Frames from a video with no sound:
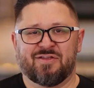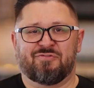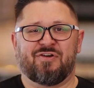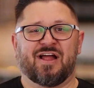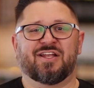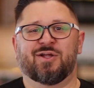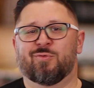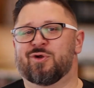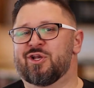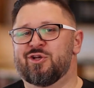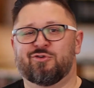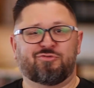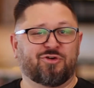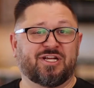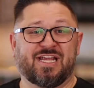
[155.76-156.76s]
And then finally, we're gonna
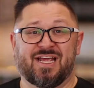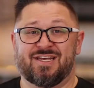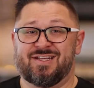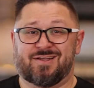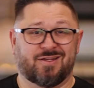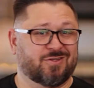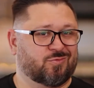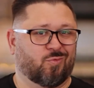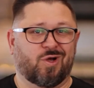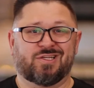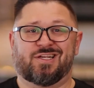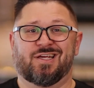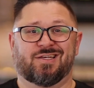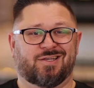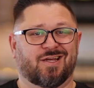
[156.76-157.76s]
do free candy, because
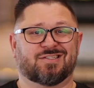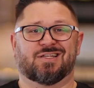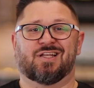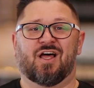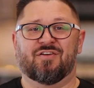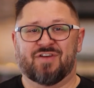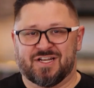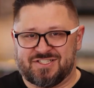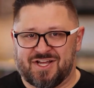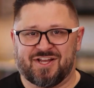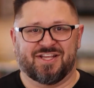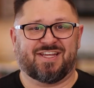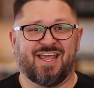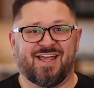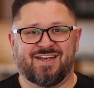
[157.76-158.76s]
what kid doesn't love a
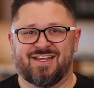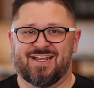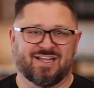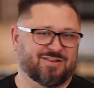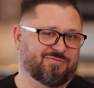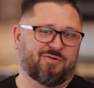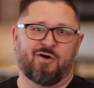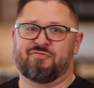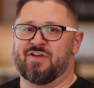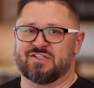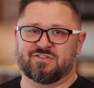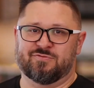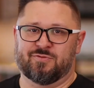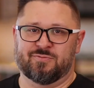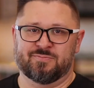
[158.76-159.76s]
ton of candy at the fall
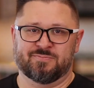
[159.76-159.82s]
festival?